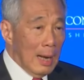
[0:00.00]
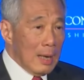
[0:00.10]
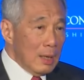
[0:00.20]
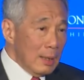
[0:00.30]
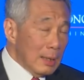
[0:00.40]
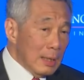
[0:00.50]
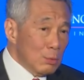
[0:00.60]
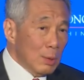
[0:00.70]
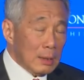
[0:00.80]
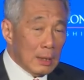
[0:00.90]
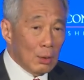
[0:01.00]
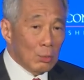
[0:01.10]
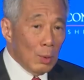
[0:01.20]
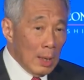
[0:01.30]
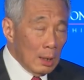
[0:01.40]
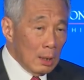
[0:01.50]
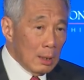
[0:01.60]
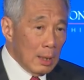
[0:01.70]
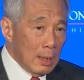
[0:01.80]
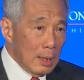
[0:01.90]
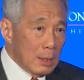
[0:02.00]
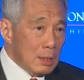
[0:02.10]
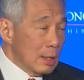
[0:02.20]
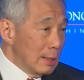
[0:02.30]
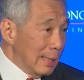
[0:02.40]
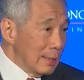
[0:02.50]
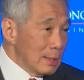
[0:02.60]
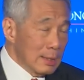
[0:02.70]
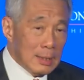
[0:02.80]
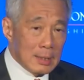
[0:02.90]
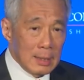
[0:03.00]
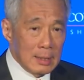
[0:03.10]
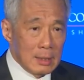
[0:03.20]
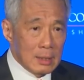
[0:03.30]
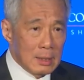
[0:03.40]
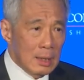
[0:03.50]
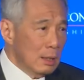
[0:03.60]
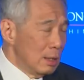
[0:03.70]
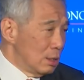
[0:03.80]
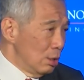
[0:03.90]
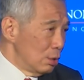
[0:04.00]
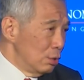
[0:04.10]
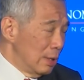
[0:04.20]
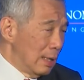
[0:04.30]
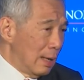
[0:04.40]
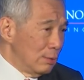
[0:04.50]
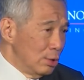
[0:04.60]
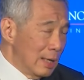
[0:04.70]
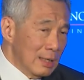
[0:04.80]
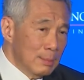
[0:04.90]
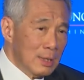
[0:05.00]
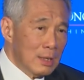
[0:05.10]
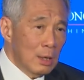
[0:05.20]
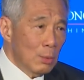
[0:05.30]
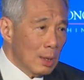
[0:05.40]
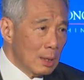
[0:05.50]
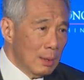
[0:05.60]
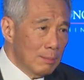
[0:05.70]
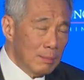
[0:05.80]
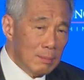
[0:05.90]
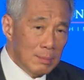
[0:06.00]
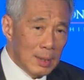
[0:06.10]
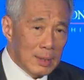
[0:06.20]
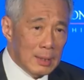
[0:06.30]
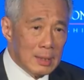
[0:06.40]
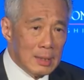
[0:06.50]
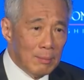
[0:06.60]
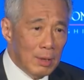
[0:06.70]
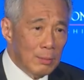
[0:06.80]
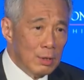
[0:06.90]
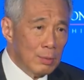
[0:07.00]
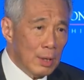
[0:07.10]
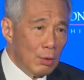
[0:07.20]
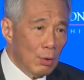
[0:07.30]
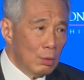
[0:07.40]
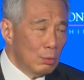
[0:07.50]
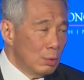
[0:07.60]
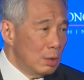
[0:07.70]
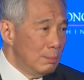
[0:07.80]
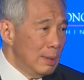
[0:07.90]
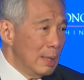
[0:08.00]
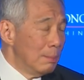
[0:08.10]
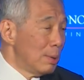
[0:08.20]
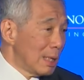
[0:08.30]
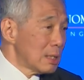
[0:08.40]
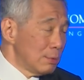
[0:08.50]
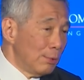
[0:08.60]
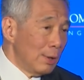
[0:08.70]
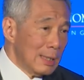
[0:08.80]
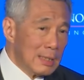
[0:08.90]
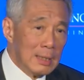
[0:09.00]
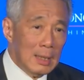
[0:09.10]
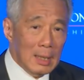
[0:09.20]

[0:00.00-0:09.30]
I think it has worked out well. It is contentious. It still is not unanimously welcome, but it is something which we thought would be a plus for us,